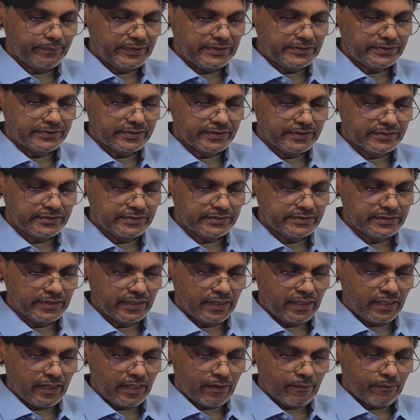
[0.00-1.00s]
business
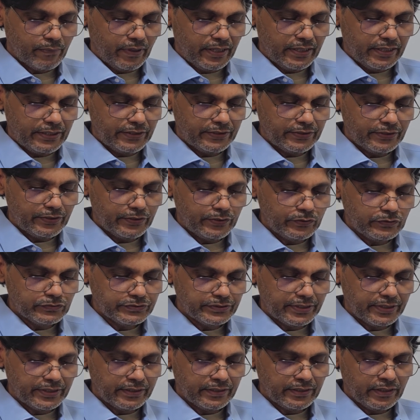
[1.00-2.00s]
by
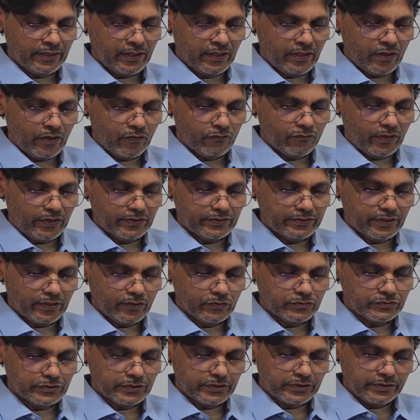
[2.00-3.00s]
introducing
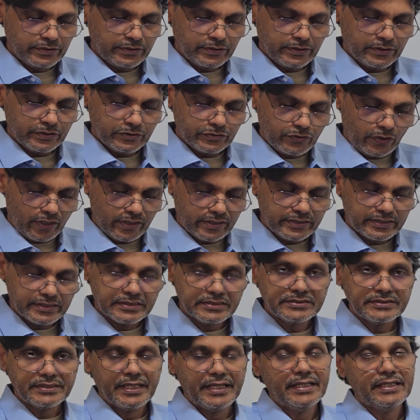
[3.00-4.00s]

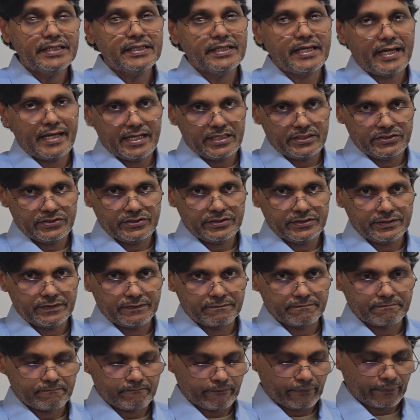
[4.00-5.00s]
$1,000 in cash.
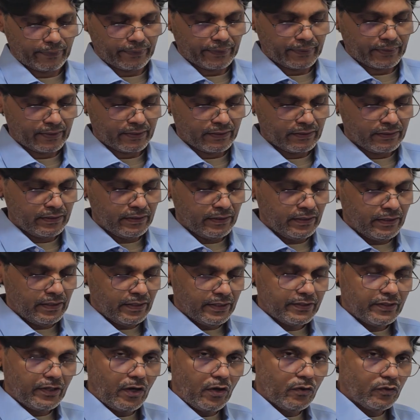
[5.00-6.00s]

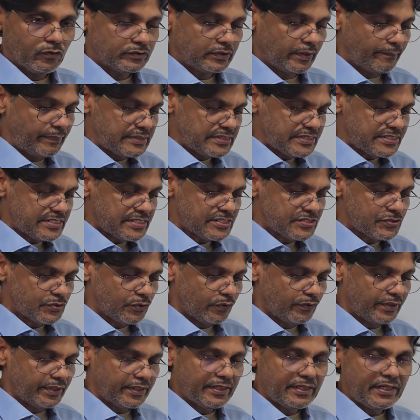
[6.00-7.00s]
Now the business
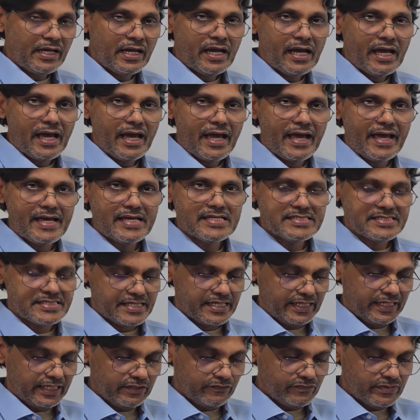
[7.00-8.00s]
owner has
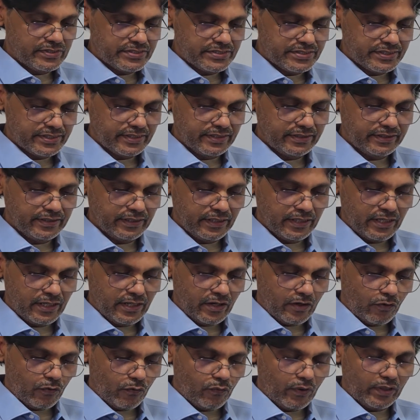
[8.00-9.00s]
invested
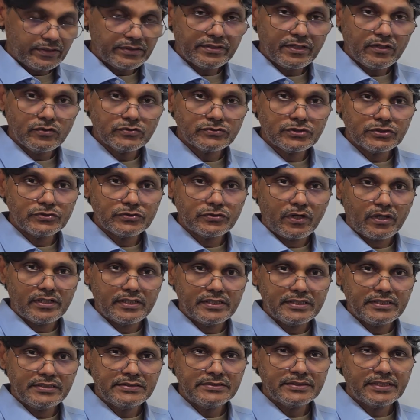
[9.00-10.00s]

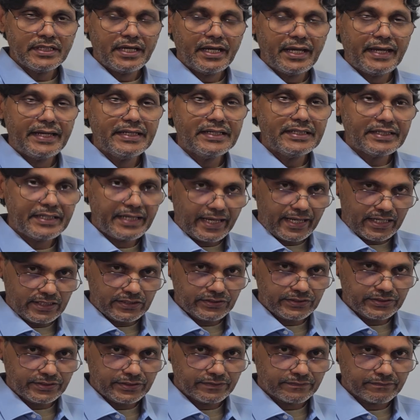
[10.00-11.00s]
$1,000 in cash.
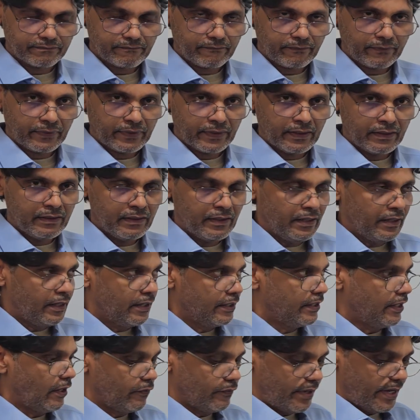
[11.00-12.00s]

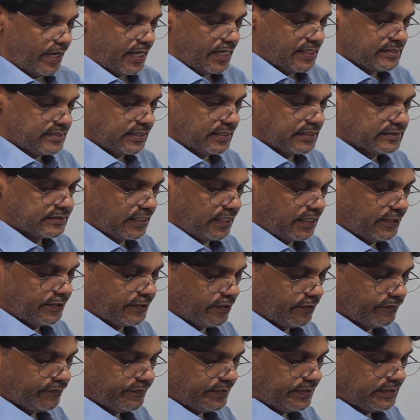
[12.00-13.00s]
Now as a result
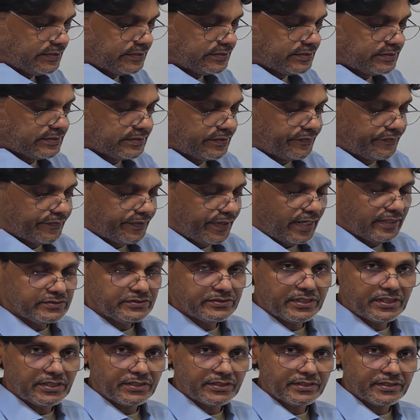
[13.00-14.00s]
of this
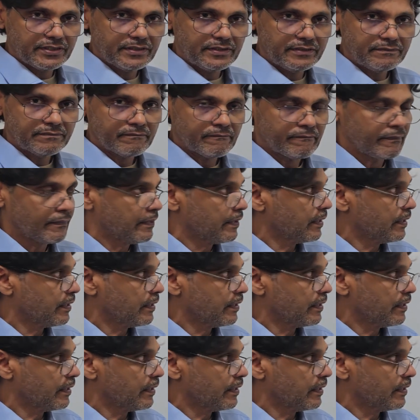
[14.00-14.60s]
transaction,